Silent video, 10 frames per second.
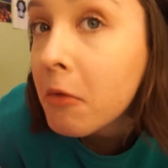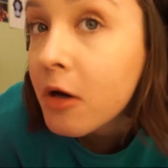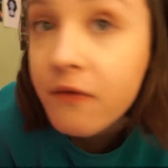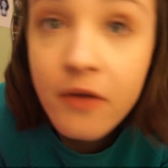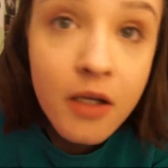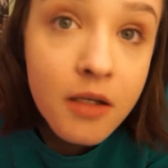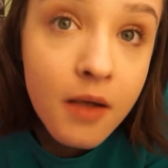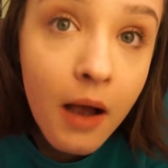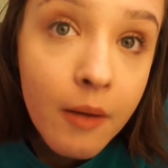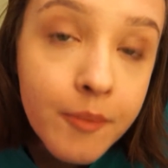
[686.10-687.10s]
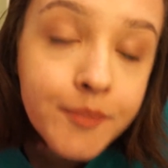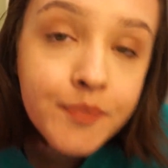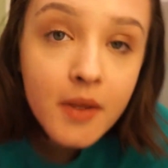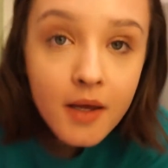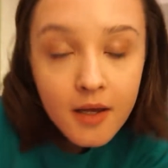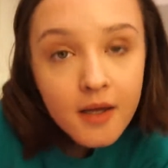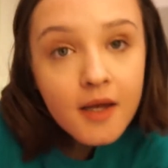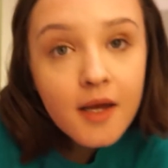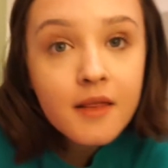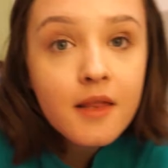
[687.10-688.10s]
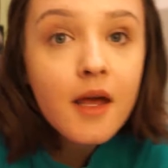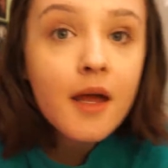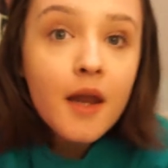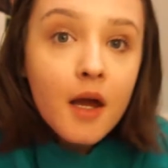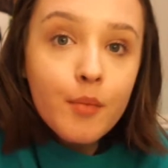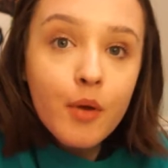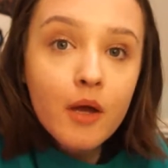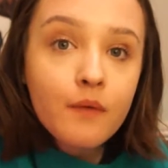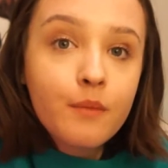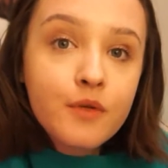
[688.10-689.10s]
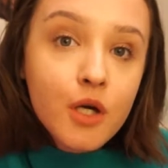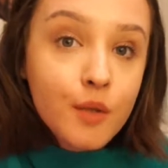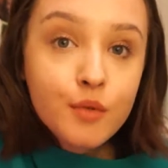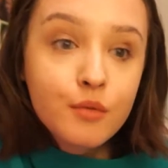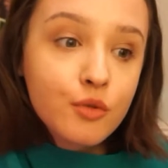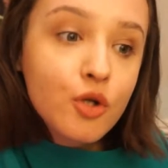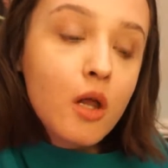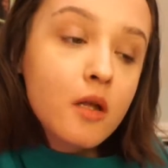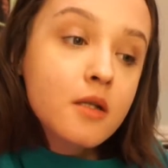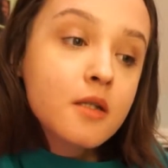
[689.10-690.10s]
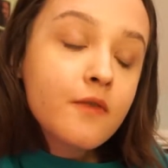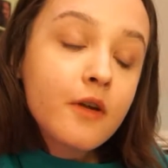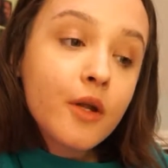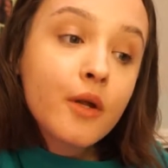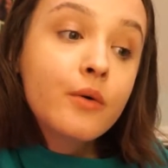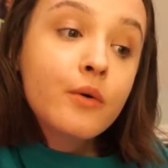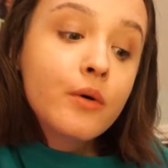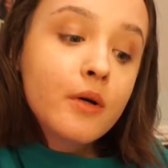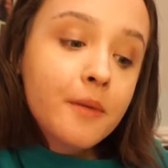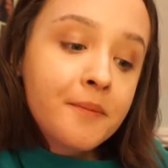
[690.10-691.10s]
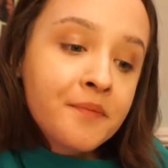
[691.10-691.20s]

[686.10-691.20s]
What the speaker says: Maybe you can tell. And then I picked up some dollars for New York.